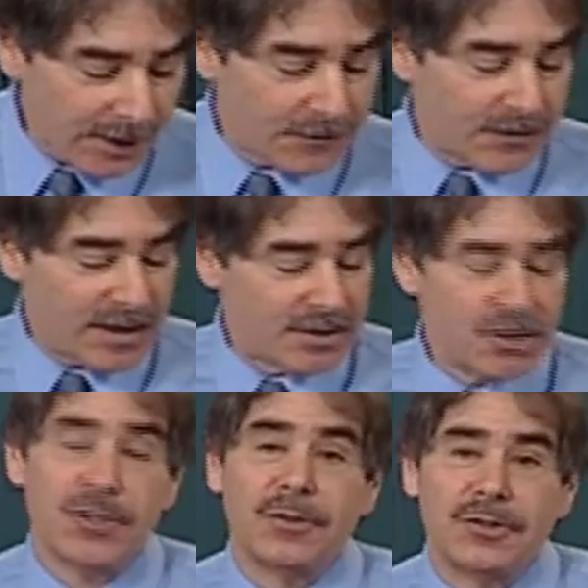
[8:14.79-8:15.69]
If the
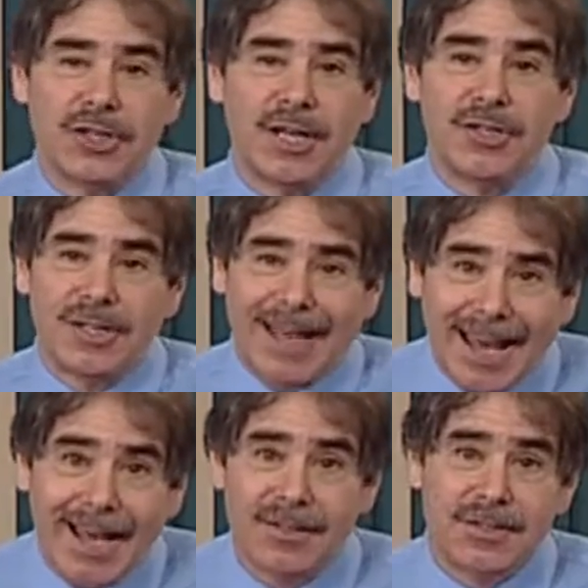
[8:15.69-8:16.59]
additional change
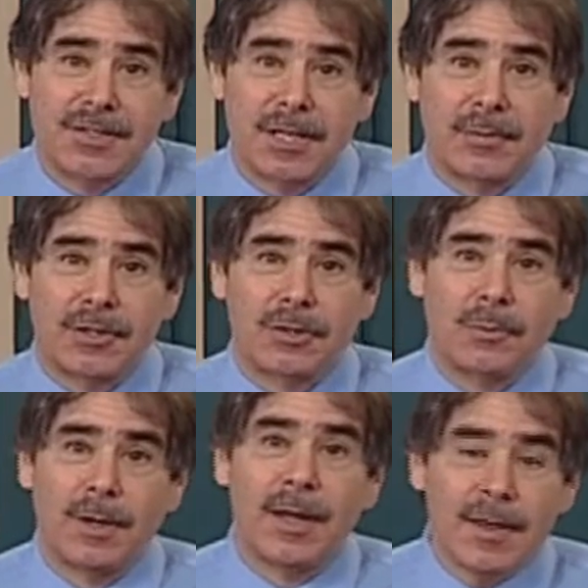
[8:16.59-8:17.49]
enhances the original
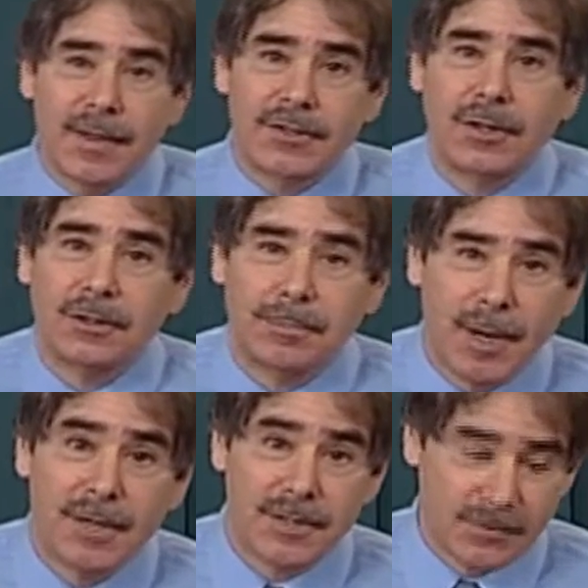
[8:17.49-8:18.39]
one, that's called a
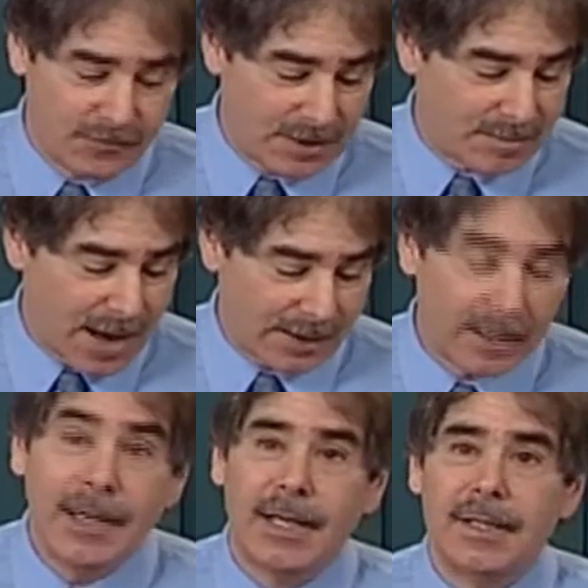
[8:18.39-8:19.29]
positive
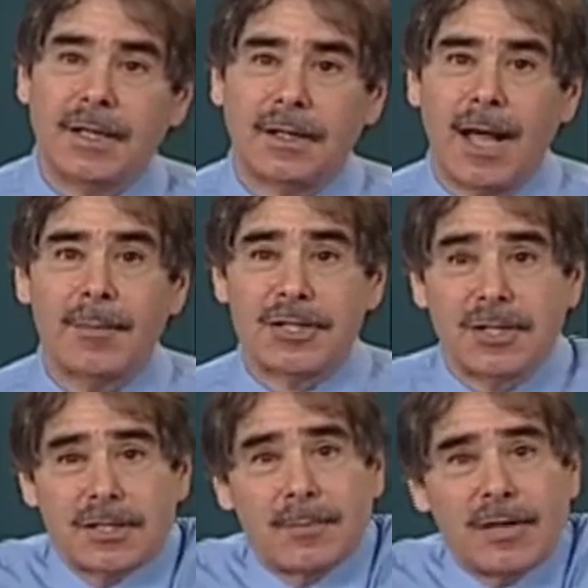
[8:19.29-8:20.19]
feedback. In the climate
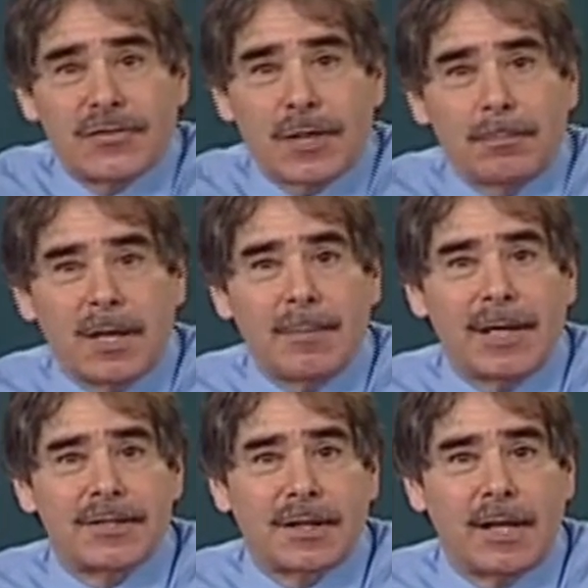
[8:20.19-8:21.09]
system, if something
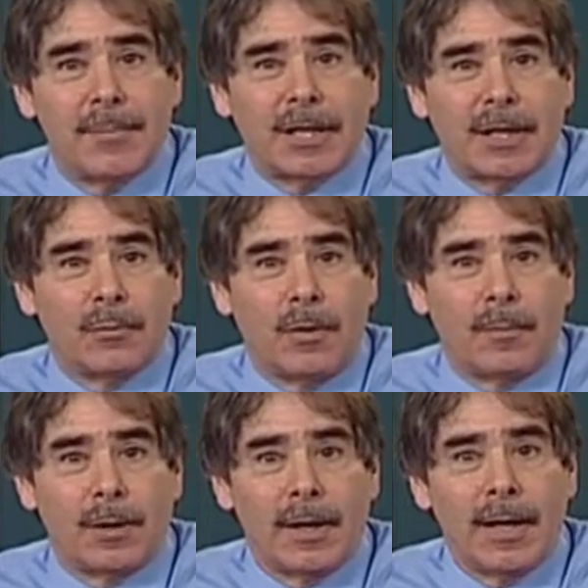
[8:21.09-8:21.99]
makes the climate get
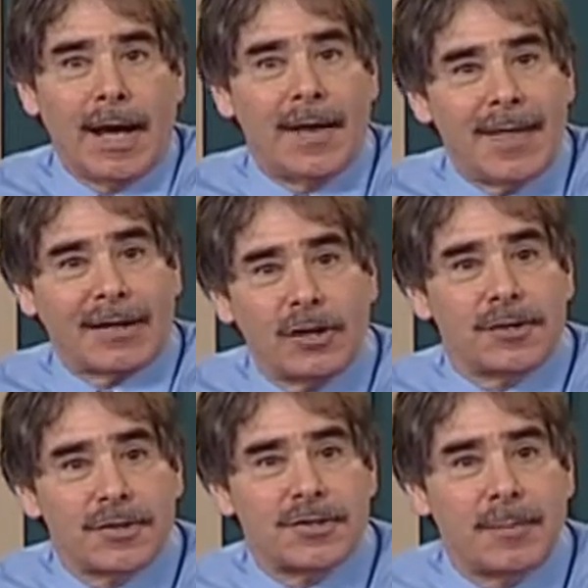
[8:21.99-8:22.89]
warmer, and that
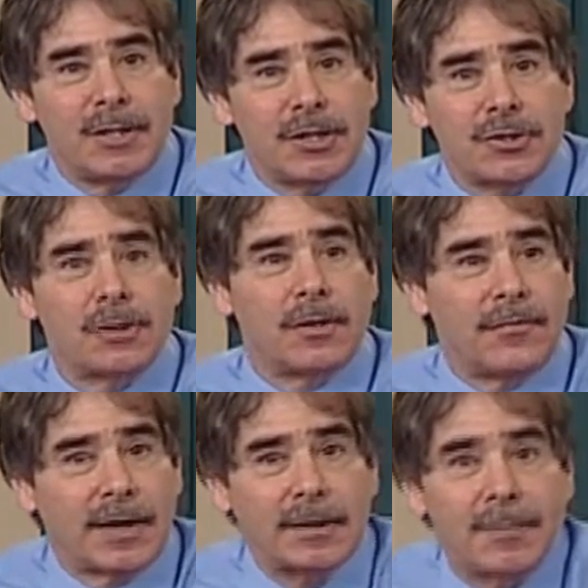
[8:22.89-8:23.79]
causes some additional
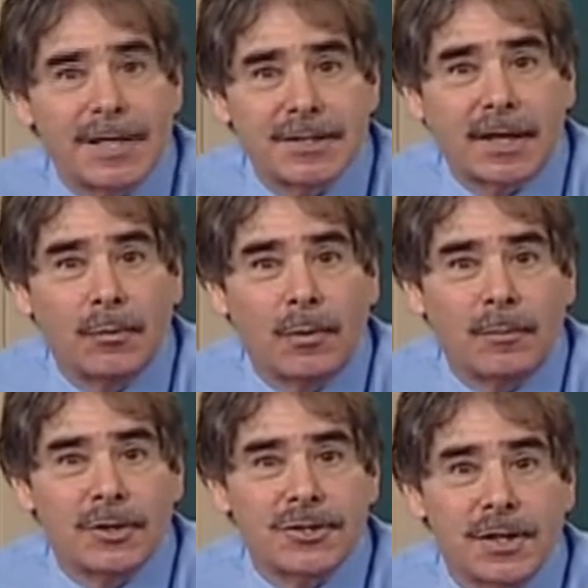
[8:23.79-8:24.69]
effect that makes it get
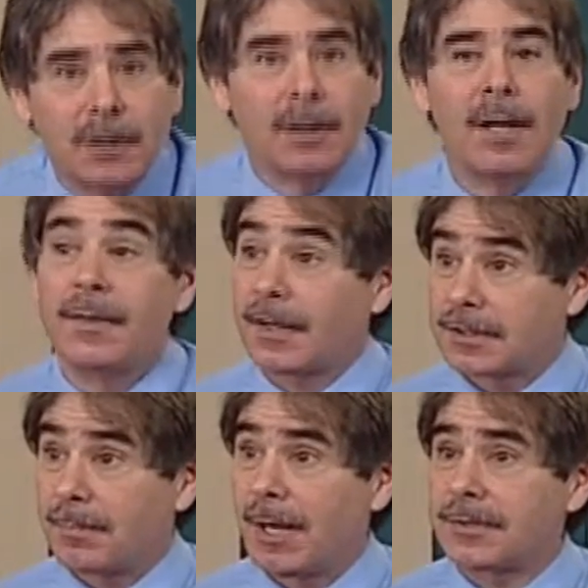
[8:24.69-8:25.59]
warmer still,
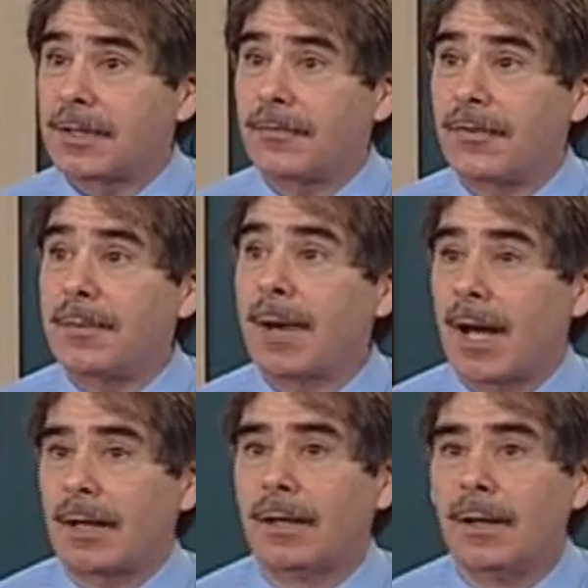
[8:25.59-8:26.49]
that's a positive
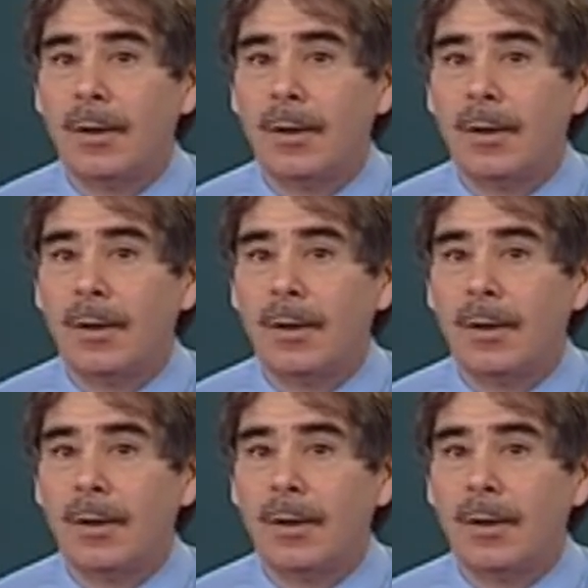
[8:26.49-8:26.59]
feedback.